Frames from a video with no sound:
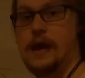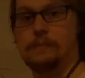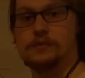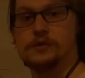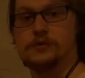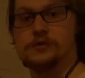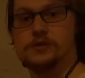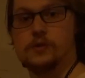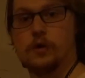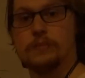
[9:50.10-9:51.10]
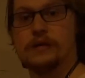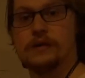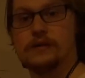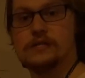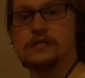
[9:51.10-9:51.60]
amplitude is just going to be
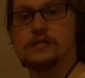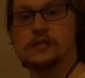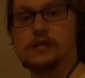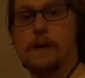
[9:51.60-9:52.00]
the distance